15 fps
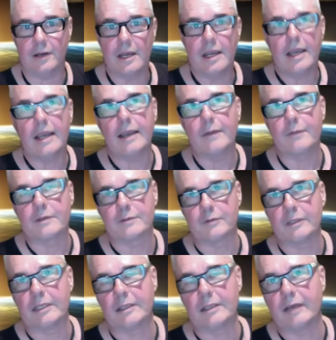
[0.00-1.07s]
it was
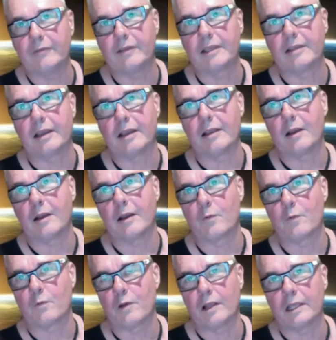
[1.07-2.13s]
really lovely and a
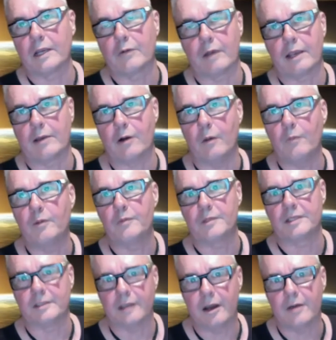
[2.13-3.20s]
really great compliment to
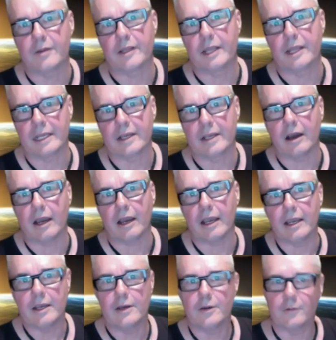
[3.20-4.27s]
know that any guy
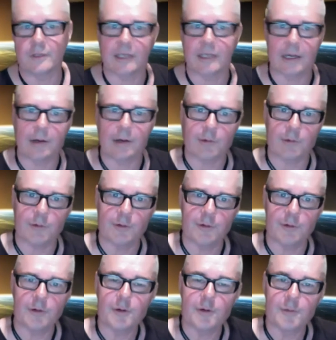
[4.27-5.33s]
who was in our crew
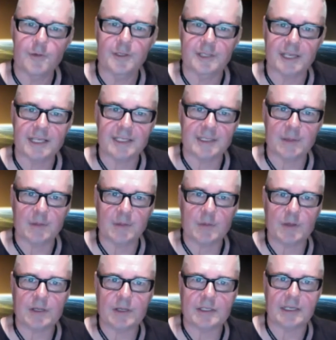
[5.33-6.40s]
was there simply
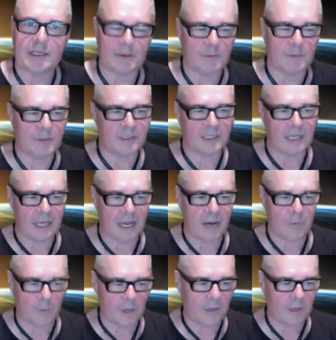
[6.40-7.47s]
because it was a
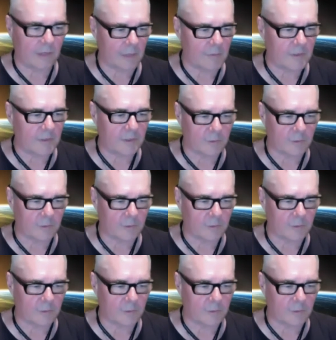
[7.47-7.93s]
real